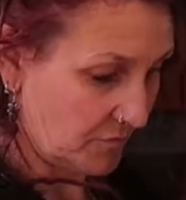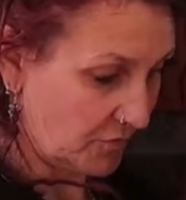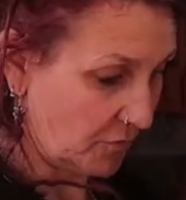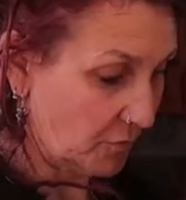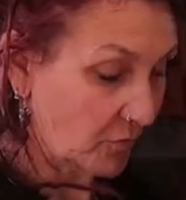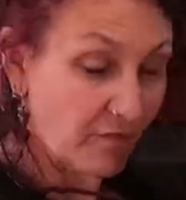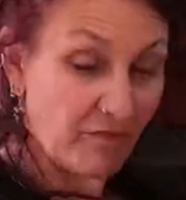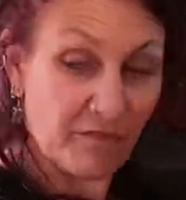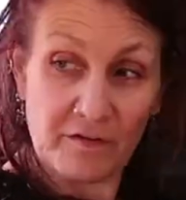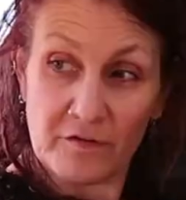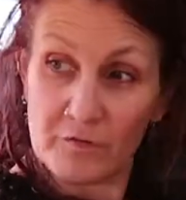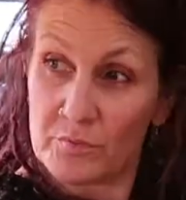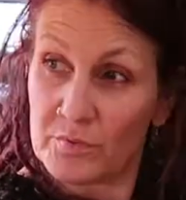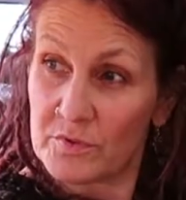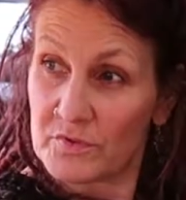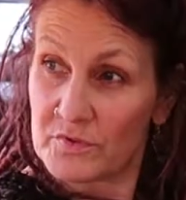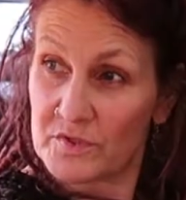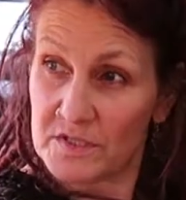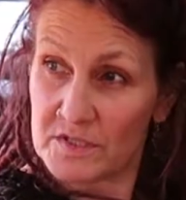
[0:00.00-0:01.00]
Quite
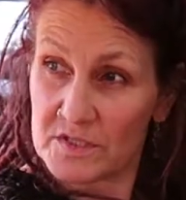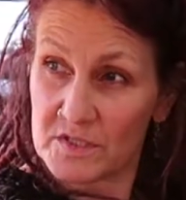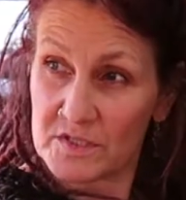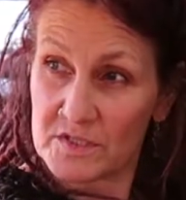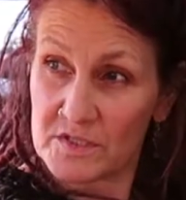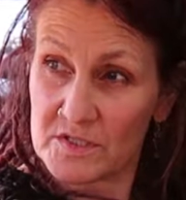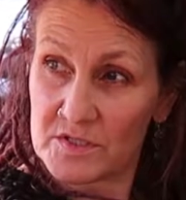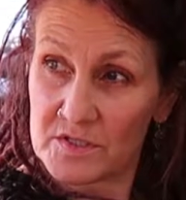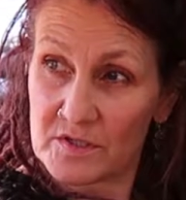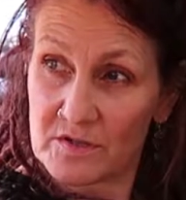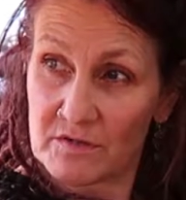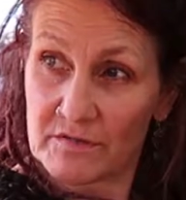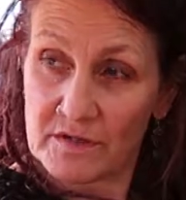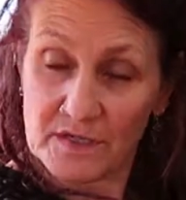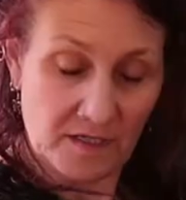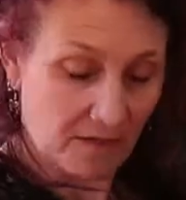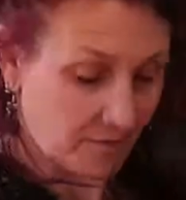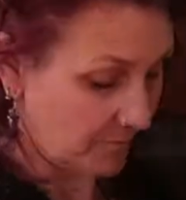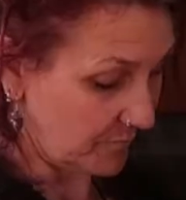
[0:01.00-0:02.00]
therapeutic to stir in
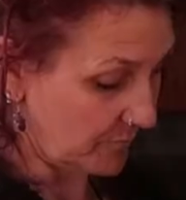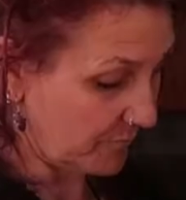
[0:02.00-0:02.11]
it.